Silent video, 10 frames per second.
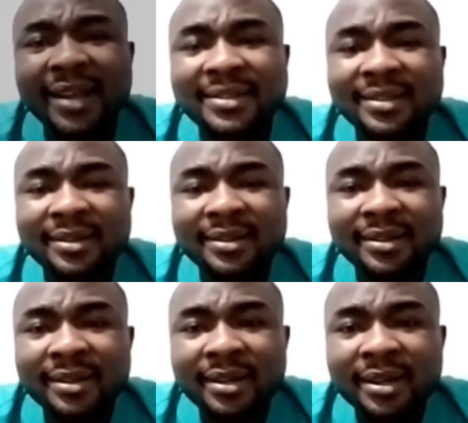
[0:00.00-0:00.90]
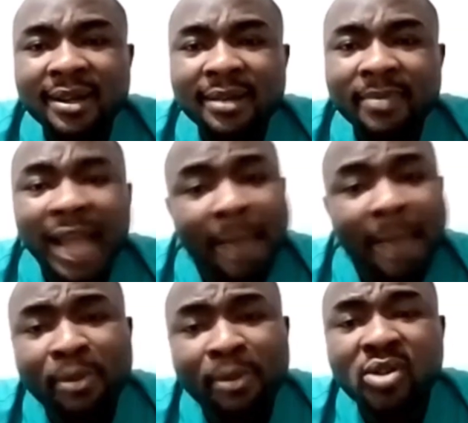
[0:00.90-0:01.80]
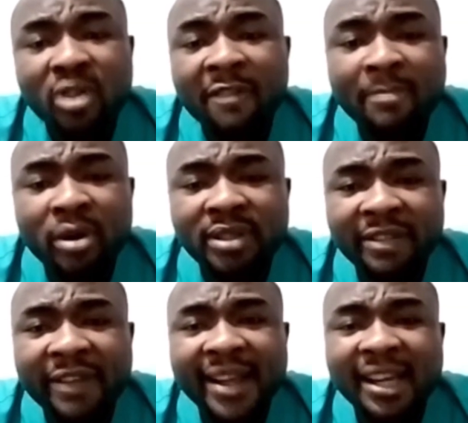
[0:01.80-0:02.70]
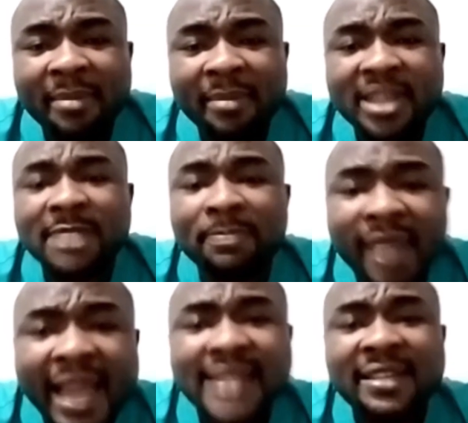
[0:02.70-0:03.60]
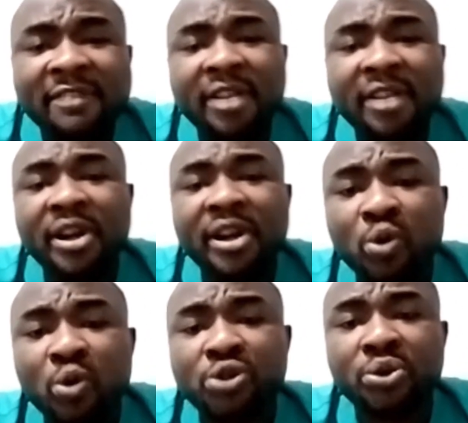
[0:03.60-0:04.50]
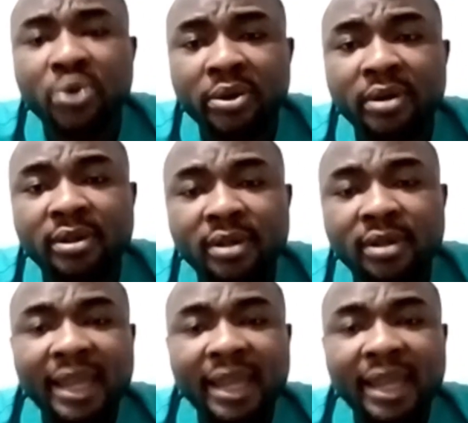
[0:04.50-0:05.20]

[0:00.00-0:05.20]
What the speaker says: that abuse of multivitamins plays a very crucial role